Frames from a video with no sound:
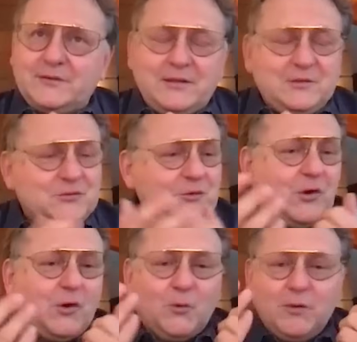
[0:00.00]
And as you
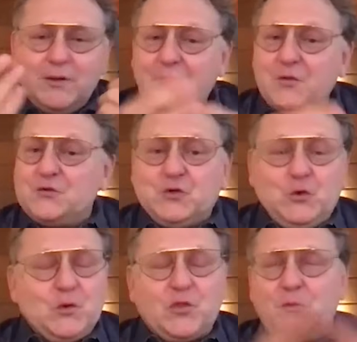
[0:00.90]
know, there's
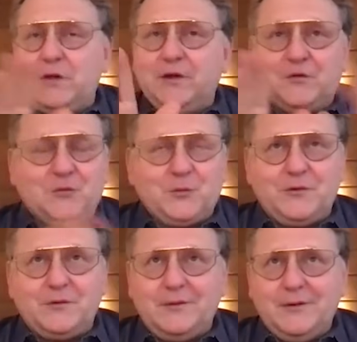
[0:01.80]
two or three years
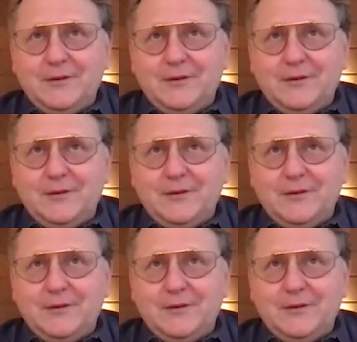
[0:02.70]
where,